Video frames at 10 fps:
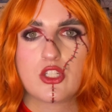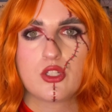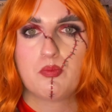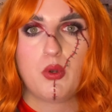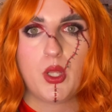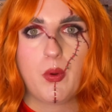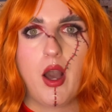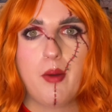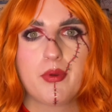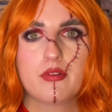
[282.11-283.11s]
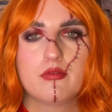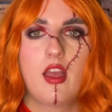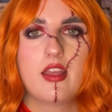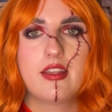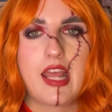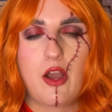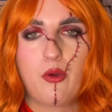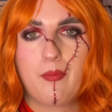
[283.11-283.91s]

It just blew up. Now,